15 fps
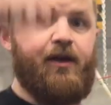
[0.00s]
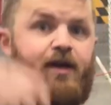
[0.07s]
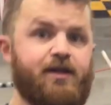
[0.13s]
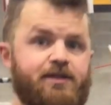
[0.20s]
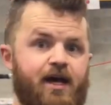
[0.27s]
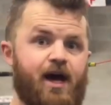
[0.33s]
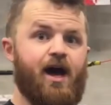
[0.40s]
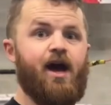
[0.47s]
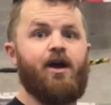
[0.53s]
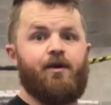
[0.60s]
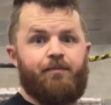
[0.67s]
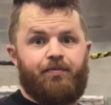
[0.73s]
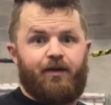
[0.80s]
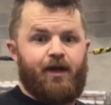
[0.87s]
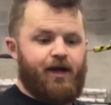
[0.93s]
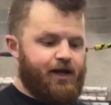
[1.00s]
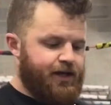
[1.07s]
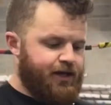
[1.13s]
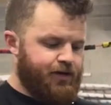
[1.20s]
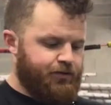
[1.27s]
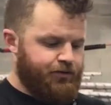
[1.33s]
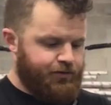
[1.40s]
He has a higher plant
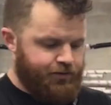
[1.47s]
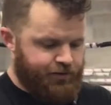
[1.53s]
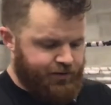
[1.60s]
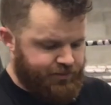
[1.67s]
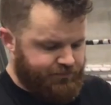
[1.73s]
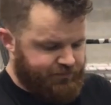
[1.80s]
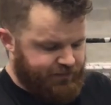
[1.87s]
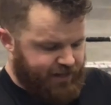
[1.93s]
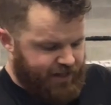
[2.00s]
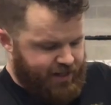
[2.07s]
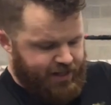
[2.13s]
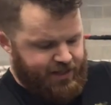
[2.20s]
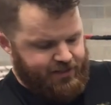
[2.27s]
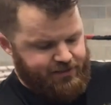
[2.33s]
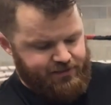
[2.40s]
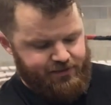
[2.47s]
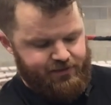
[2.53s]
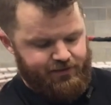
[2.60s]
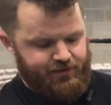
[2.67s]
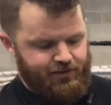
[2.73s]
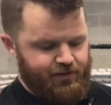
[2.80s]
angle and all them things.